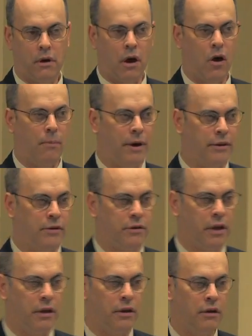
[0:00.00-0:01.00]
I hope I
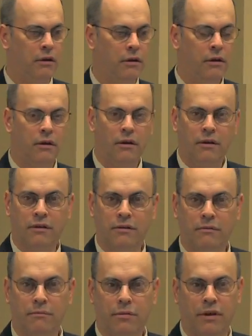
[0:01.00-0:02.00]
entertained you.
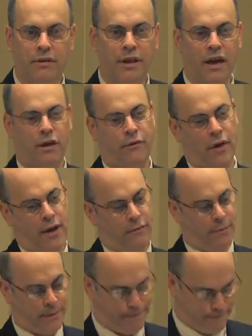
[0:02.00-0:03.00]
But thank you for
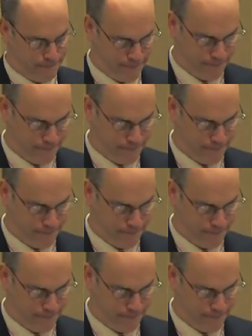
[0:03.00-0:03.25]
having me.